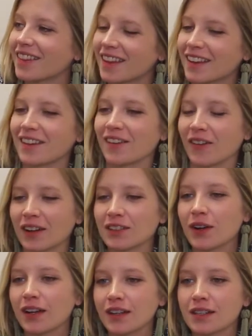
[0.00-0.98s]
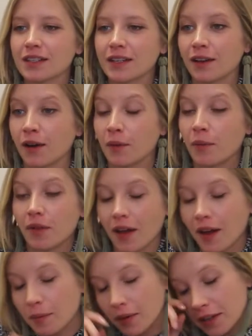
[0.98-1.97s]
Thank you. I try not to say a
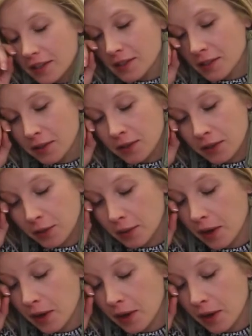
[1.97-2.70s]
lot, but I still do.